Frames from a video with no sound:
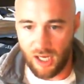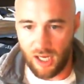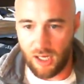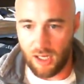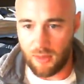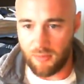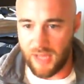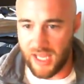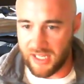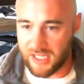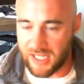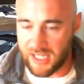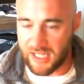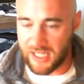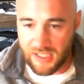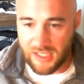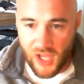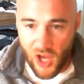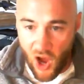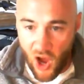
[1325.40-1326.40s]
And
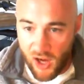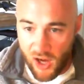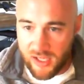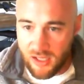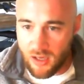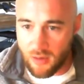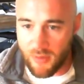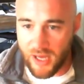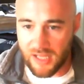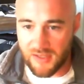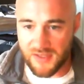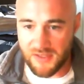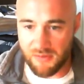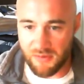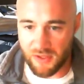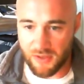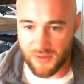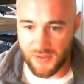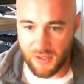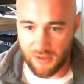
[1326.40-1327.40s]
kind of talking about some
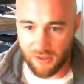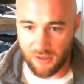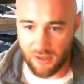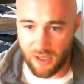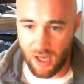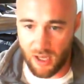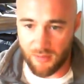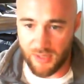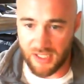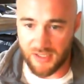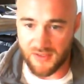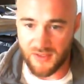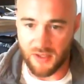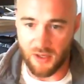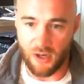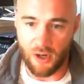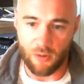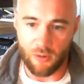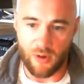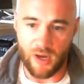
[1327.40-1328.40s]
of those ergonomics,
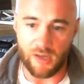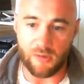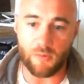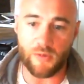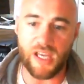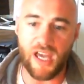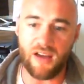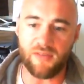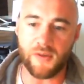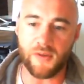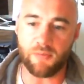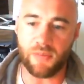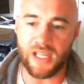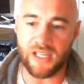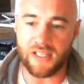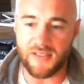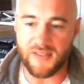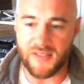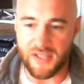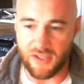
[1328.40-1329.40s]
right? We have
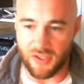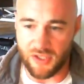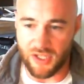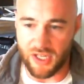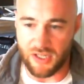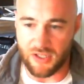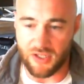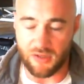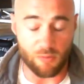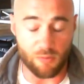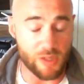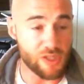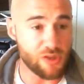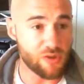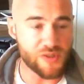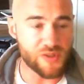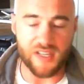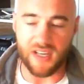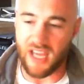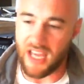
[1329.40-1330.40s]
dependency injection. We
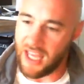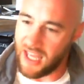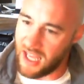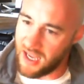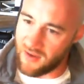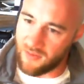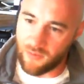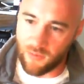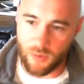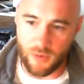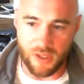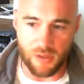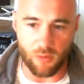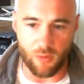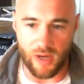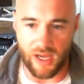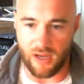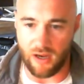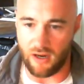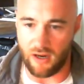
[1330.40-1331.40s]
use it
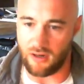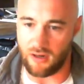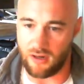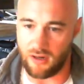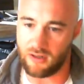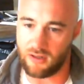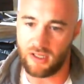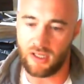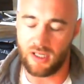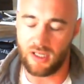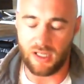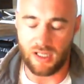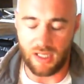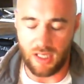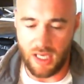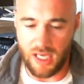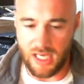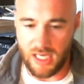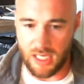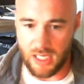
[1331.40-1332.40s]
everywhere
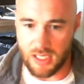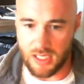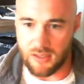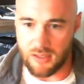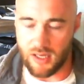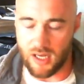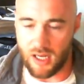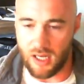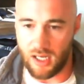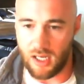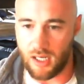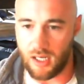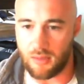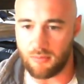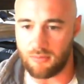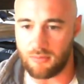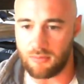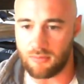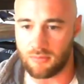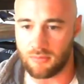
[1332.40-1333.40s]
in
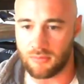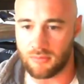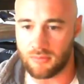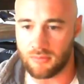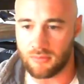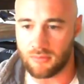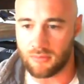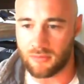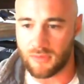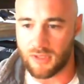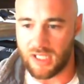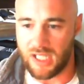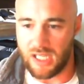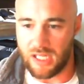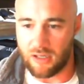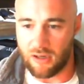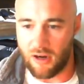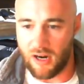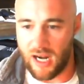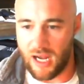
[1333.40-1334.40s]

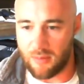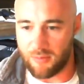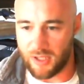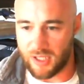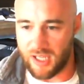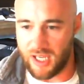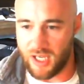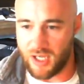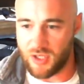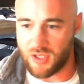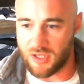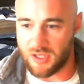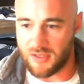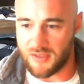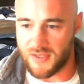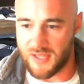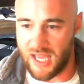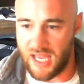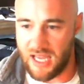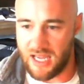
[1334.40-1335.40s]
our
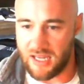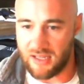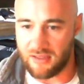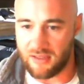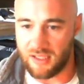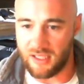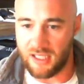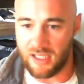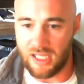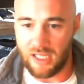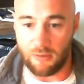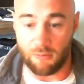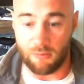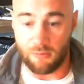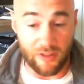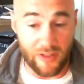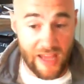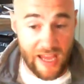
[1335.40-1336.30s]
applications. And in